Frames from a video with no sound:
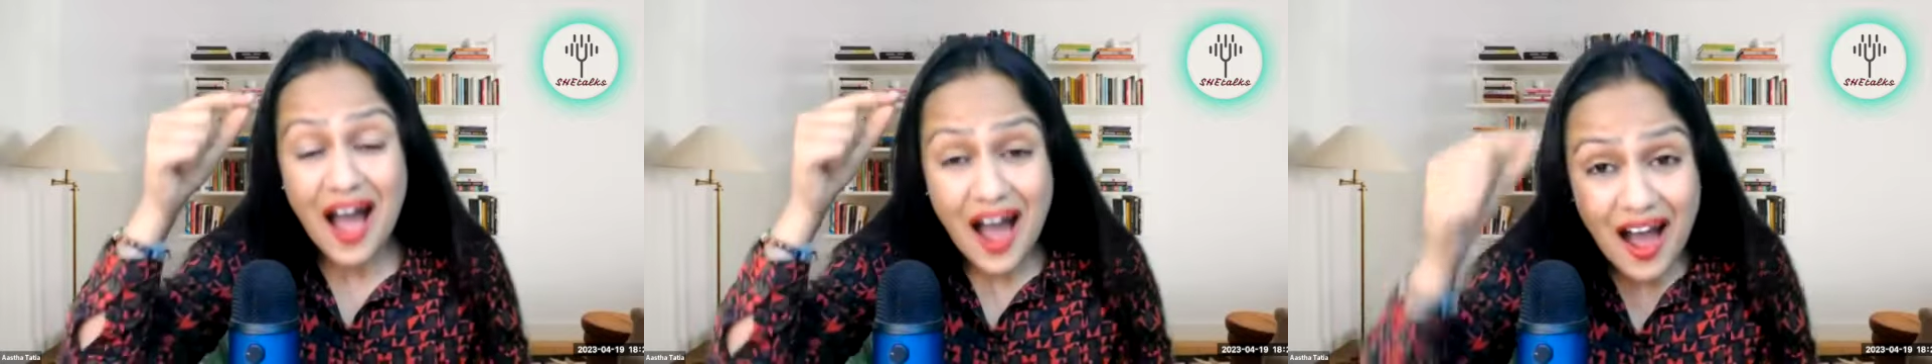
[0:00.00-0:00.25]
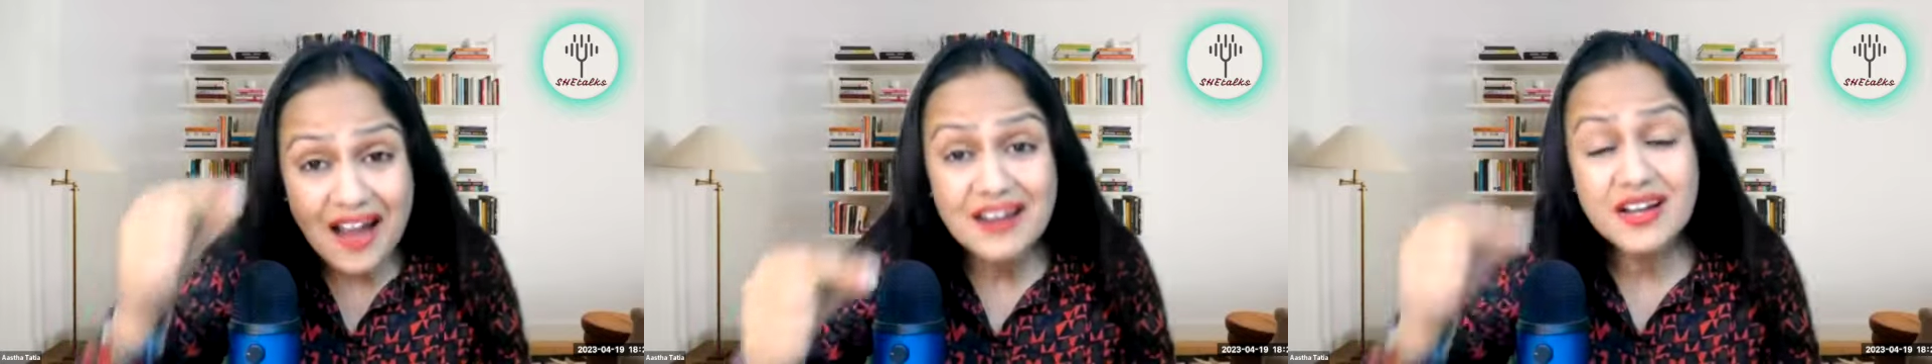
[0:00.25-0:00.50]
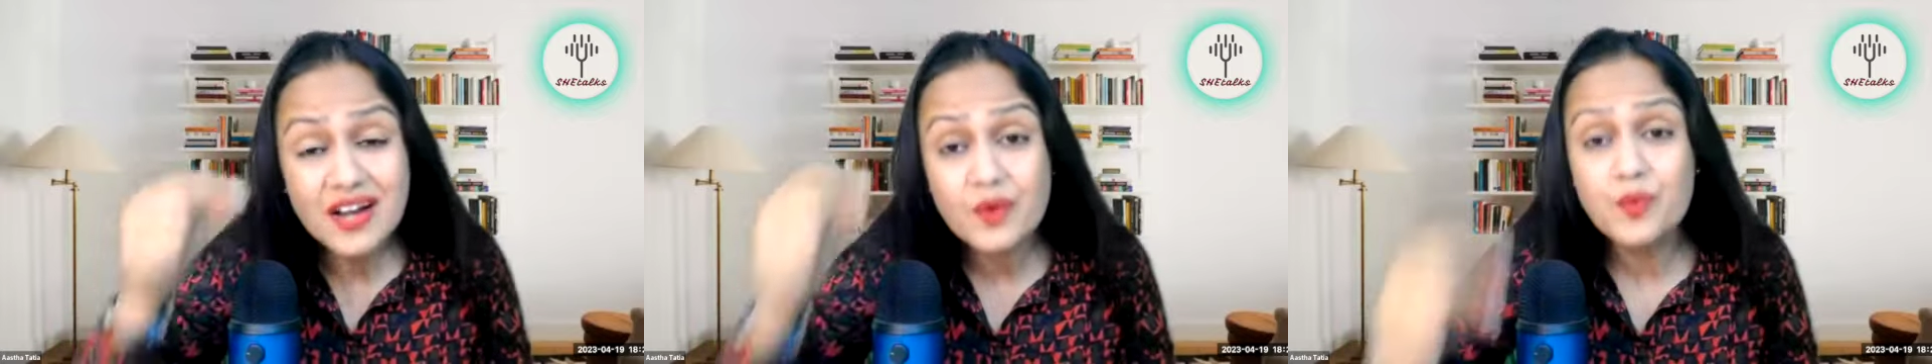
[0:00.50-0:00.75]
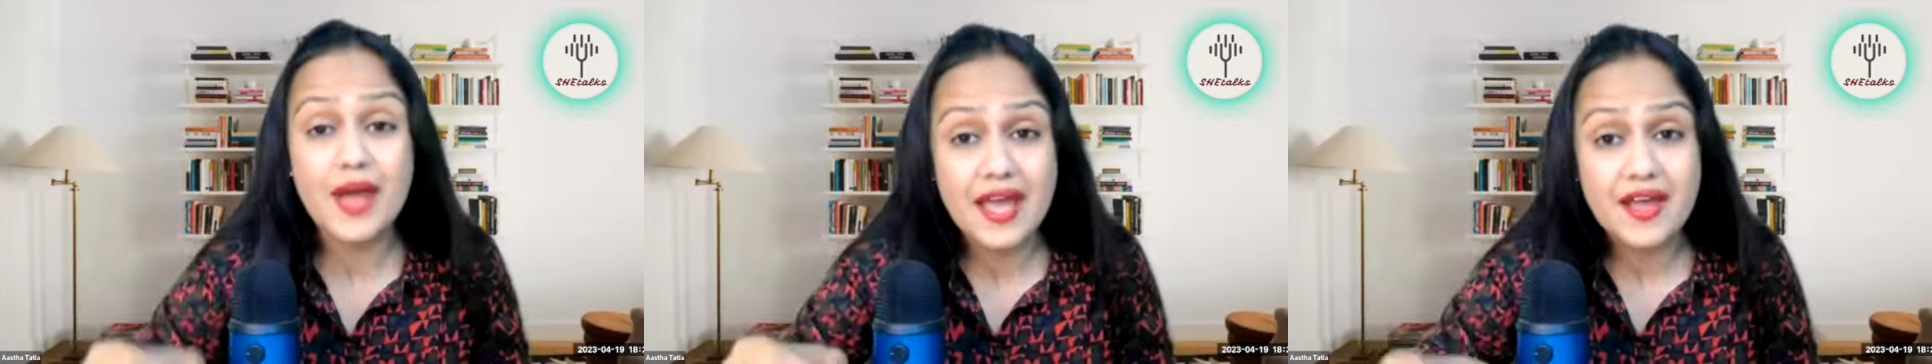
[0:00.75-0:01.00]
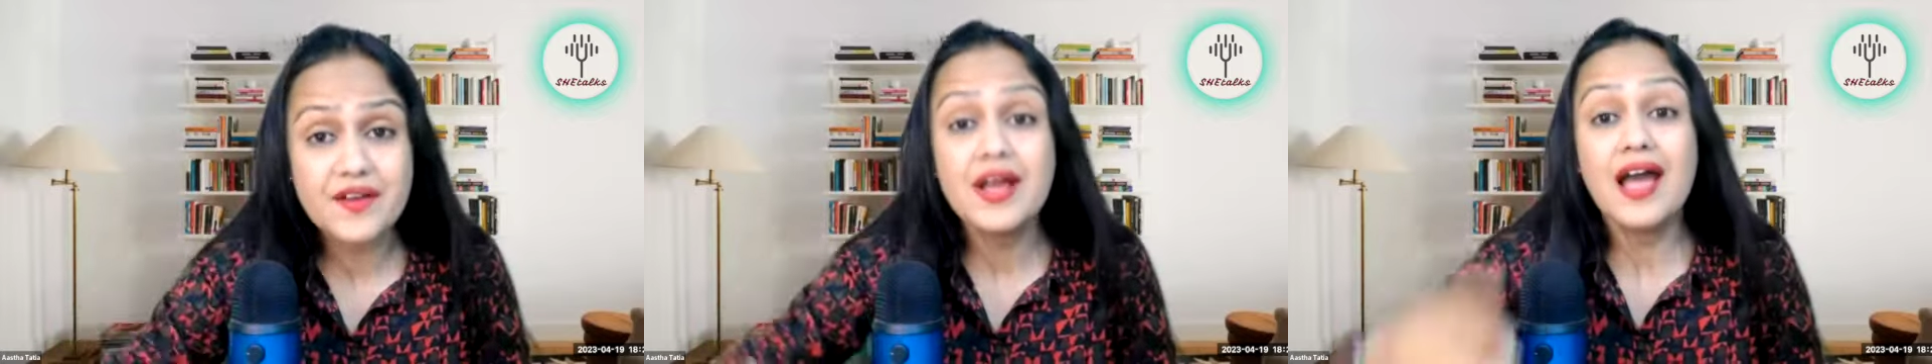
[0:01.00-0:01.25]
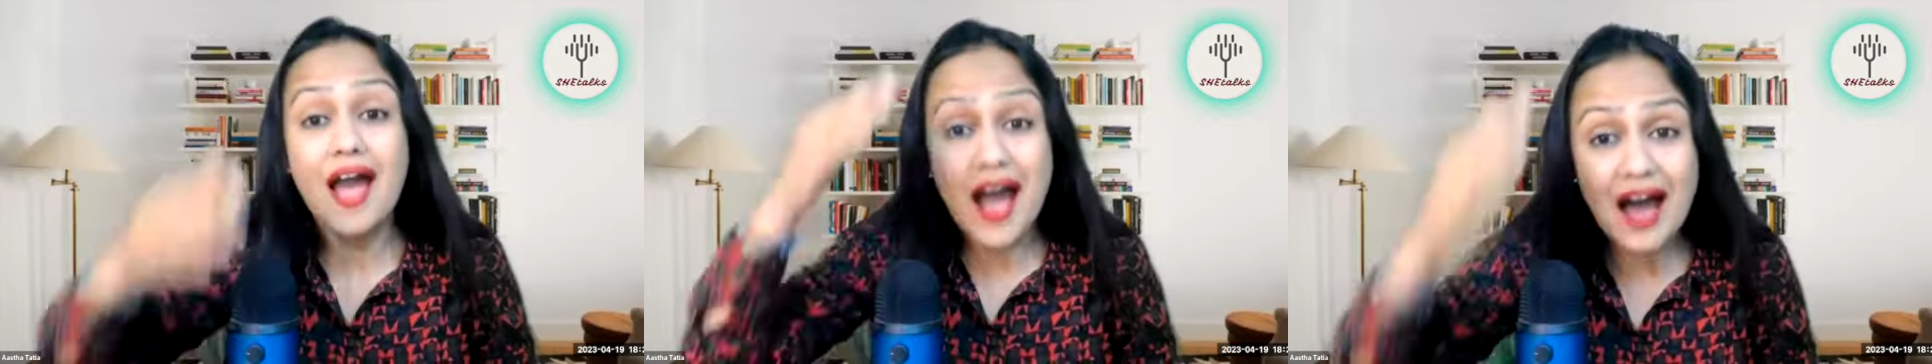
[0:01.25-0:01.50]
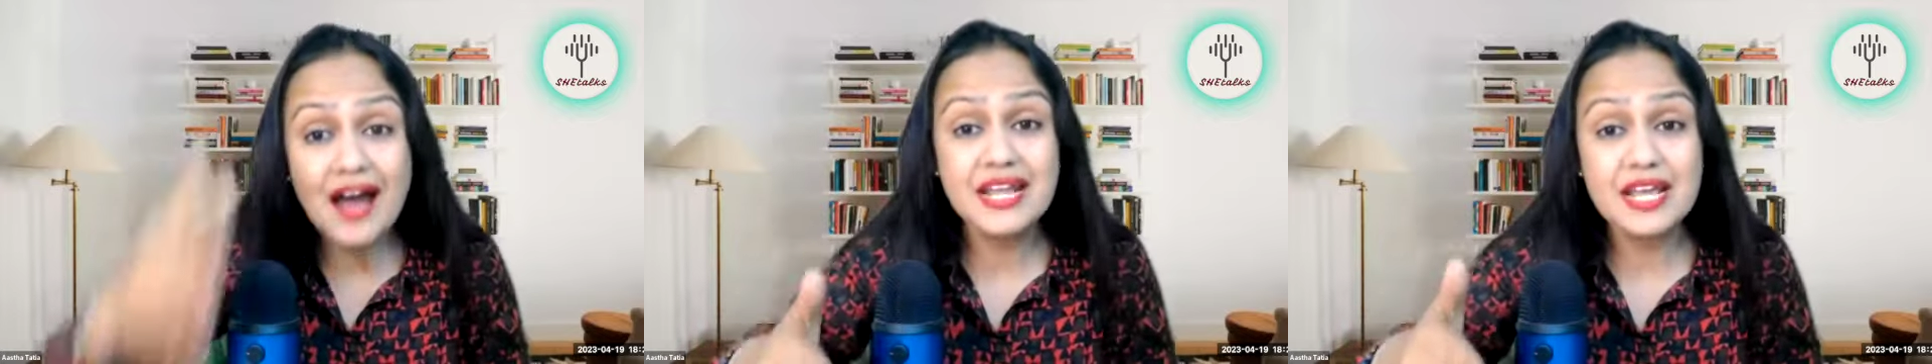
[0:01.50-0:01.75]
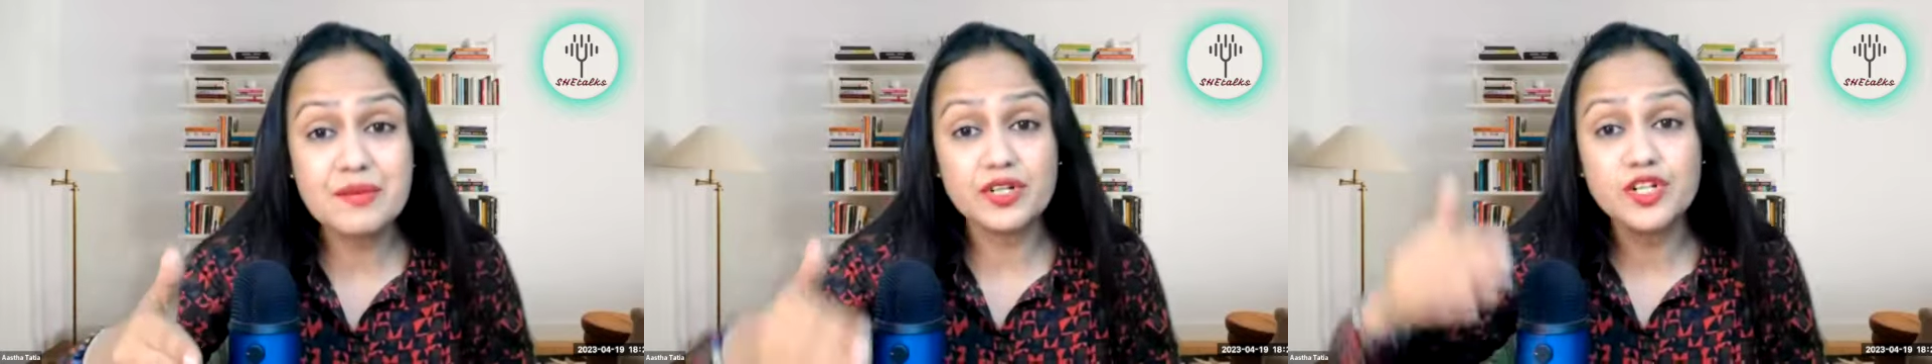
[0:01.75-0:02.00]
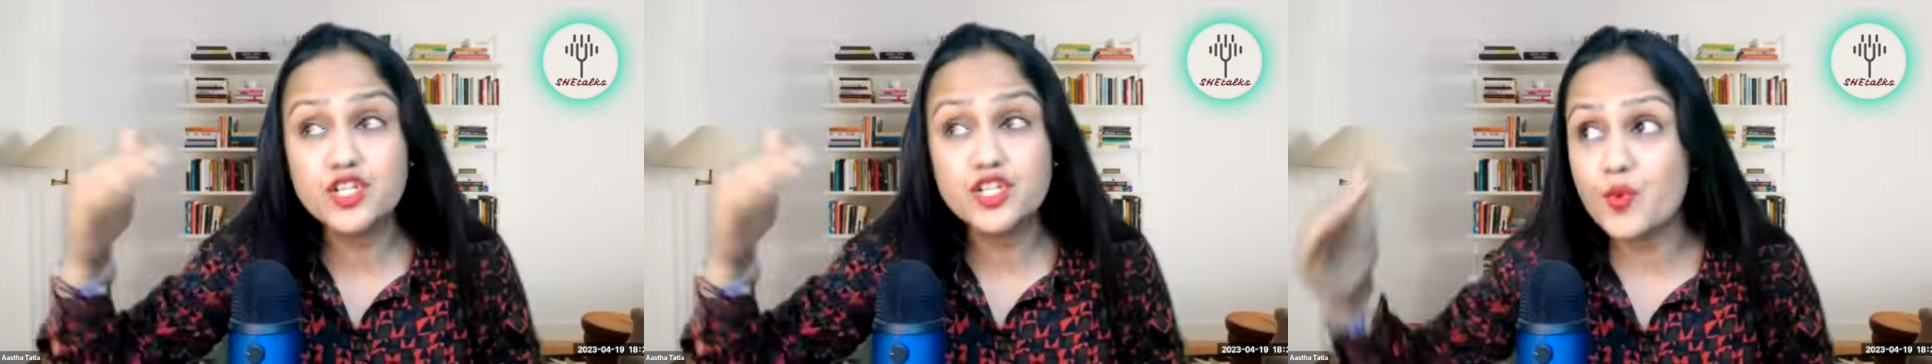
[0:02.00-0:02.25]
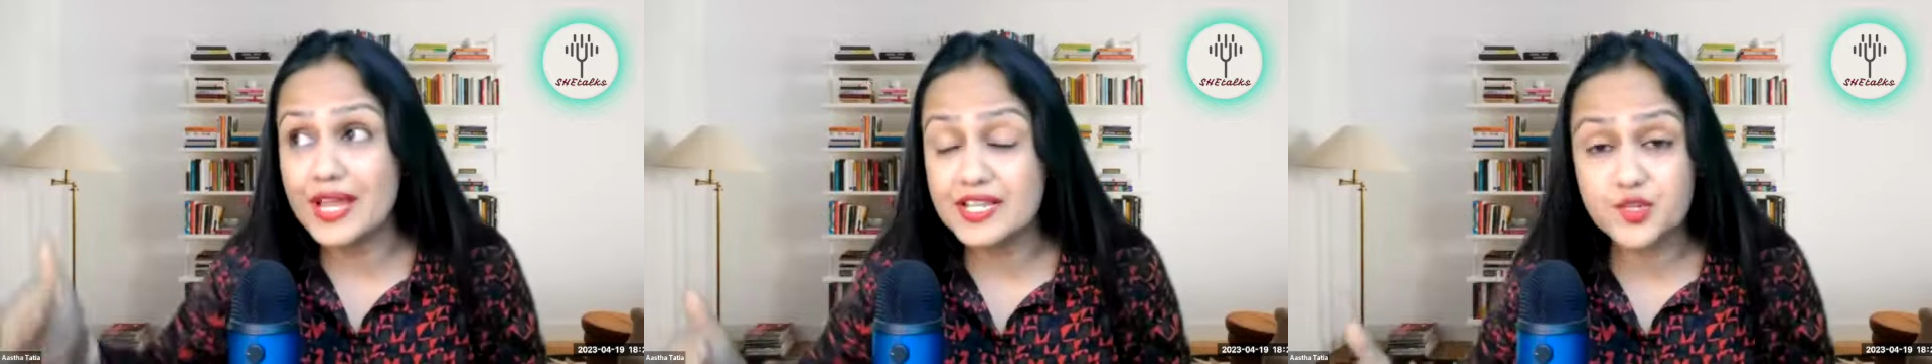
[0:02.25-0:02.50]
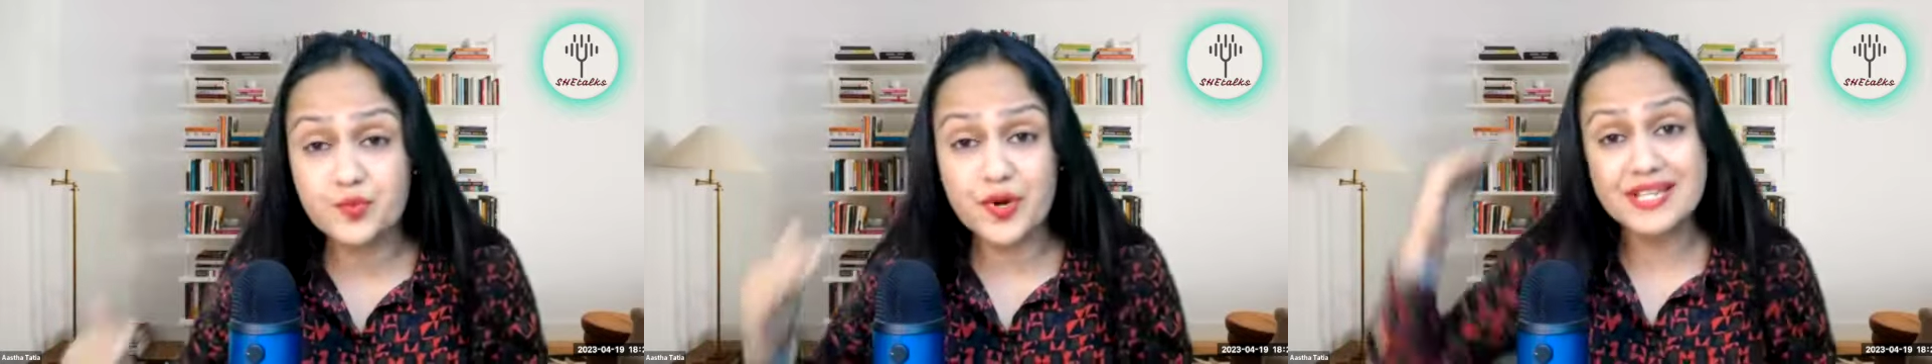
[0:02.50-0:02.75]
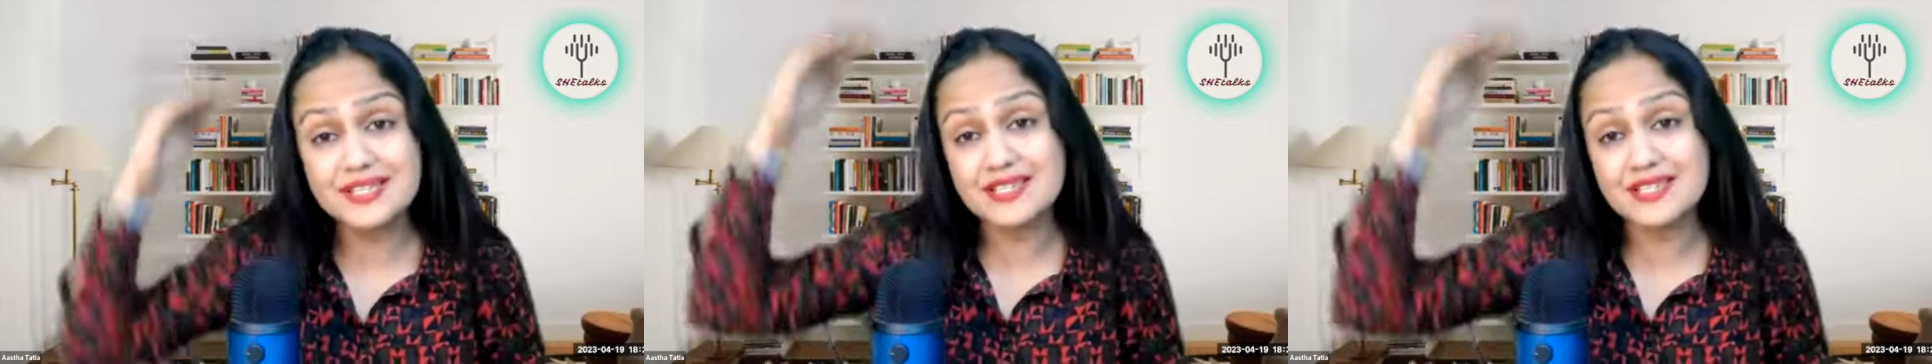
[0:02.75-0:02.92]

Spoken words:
unaware, unable to express